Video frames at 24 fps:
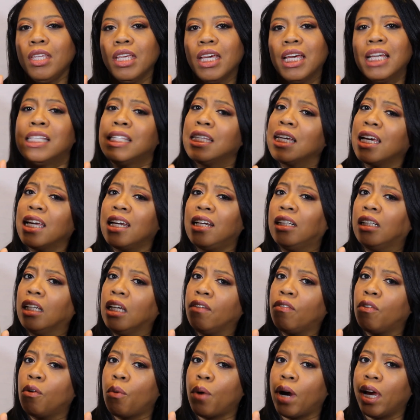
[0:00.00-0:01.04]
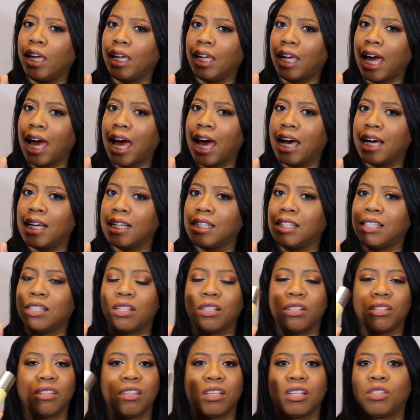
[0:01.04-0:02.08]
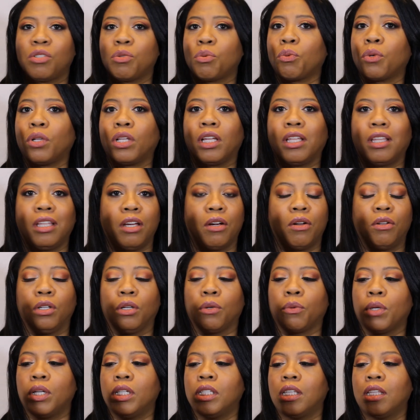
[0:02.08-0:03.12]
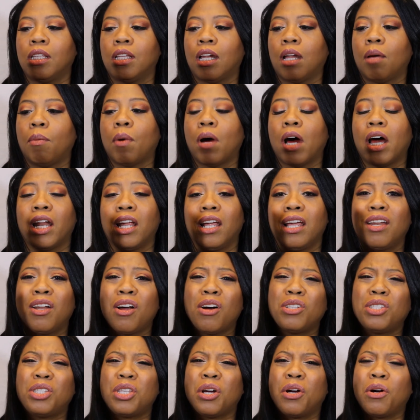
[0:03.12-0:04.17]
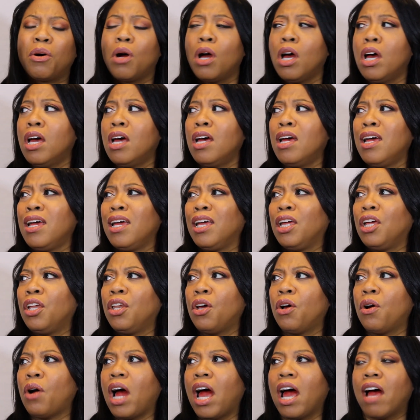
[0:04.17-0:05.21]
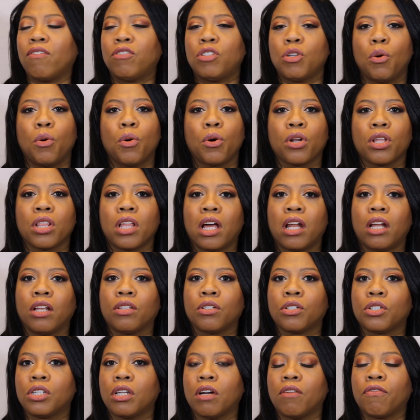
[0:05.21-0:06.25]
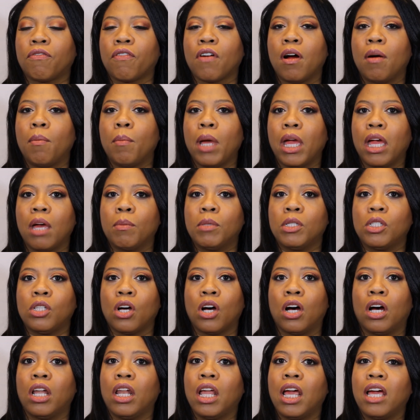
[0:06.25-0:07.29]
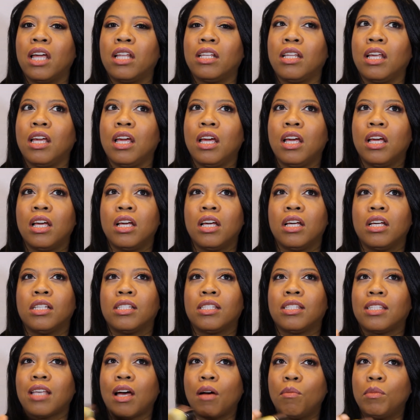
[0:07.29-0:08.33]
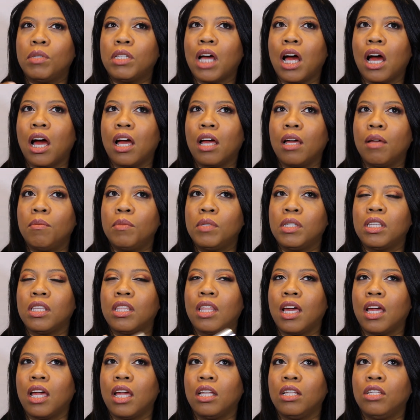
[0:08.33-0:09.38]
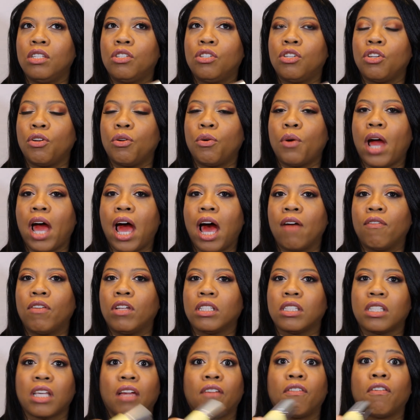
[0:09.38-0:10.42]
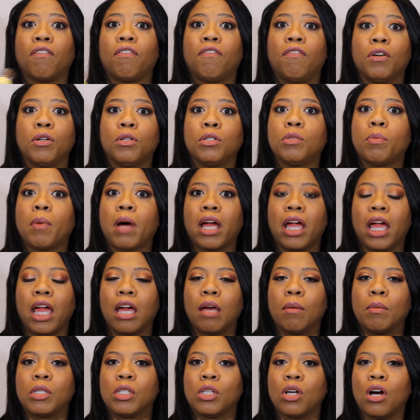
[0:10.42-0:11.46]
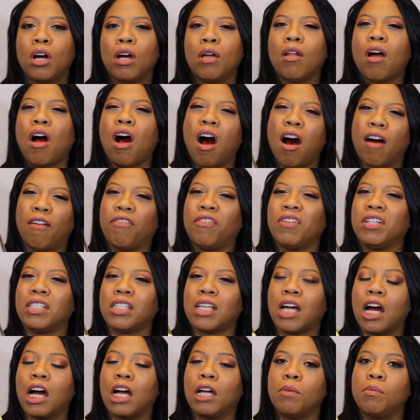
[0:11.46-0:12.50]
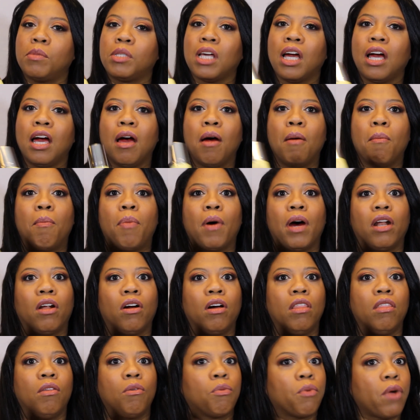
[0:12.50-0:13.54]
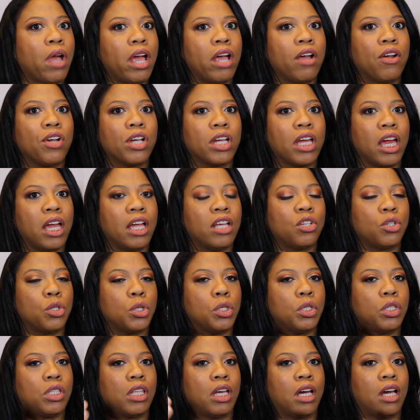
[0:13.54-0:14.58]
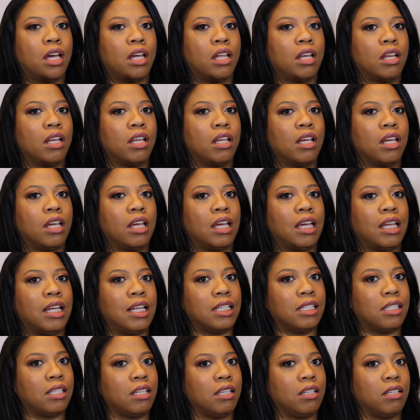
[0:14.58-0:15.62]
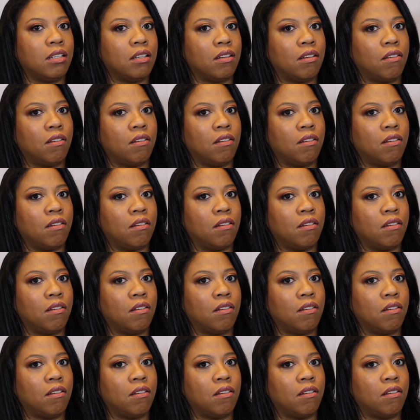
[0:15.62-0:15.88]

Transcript: Is it going to leave a white cast? That's really the only reason that I bought it. And also, you know, I have to order that other stuff from Amazon, and sometimes they do have it, it's like fulfilled by Amazon, oftentimes. But on the rare occasions that it isn't